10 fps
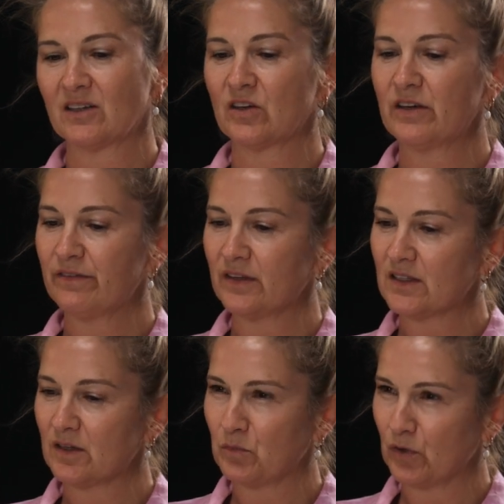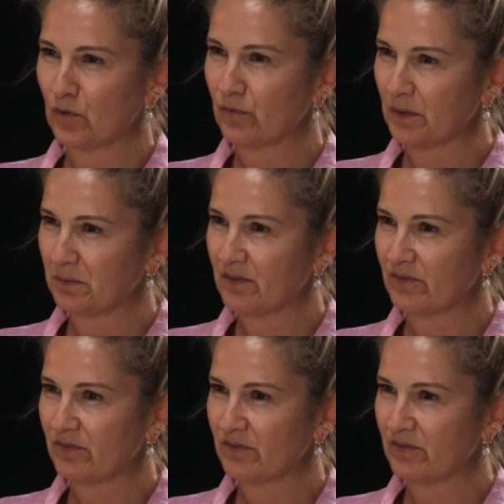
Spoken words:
So he fits in beautifully with the